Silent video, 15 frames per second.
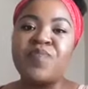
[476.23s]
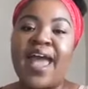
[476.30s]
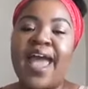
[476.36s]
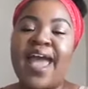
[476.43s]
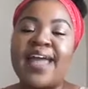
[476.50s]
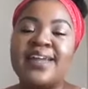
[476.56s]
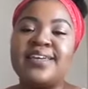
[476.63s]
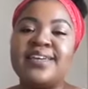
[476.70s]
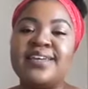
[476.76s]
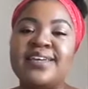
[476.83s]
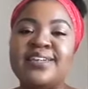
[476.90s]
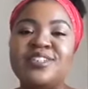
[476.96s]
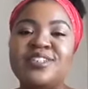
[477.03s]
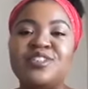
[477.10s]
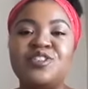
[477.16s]
and
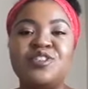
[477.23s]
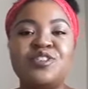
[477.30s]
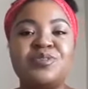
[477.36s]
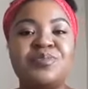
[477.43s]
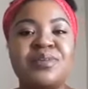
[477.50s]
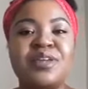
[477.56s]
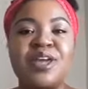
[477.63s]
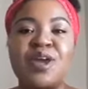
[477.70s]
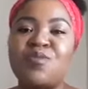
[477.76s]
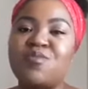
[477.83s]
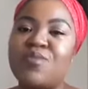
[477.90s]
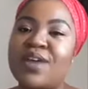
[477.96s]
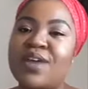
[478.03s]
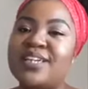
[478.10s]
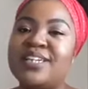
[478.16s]
he should be
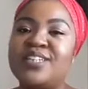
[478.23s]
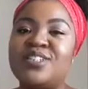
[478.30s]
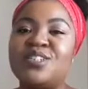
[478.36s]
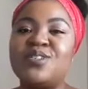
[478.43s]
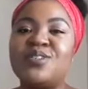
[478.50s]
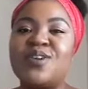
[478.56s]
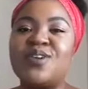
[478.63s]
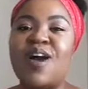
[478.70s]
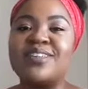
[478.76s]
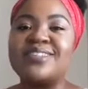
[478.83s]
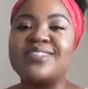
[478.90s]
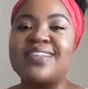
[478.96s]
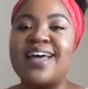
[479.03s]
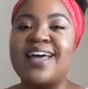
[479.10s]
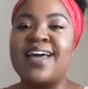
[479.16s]
ready to
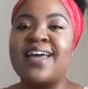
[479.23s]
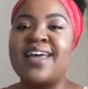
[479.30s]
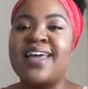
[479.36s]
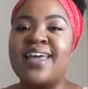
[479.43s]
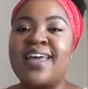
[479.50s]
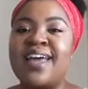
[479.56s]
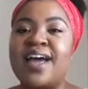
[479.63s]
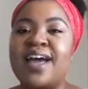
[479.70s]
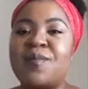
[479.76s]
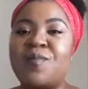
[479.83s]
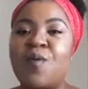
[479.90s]
answer um,